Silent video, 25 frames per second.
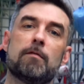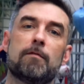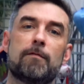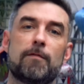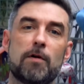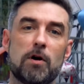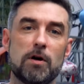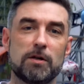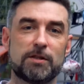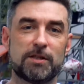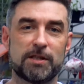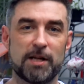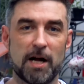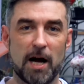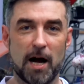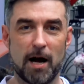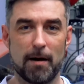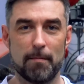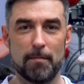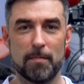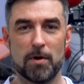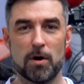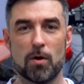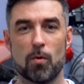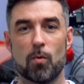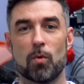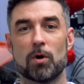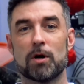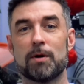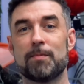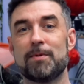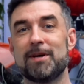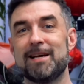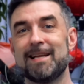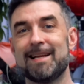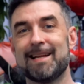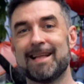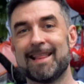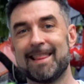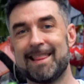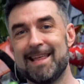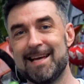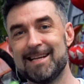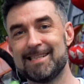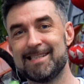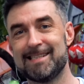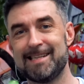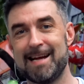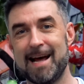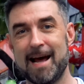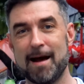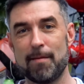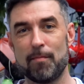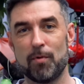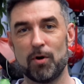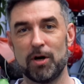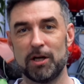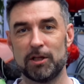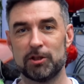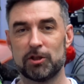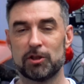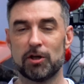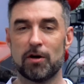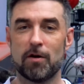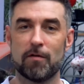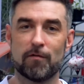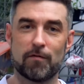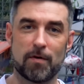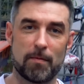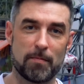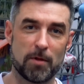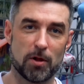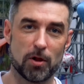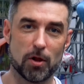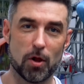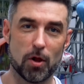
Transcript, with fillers: First up, we're gonna be eating this sandwich from the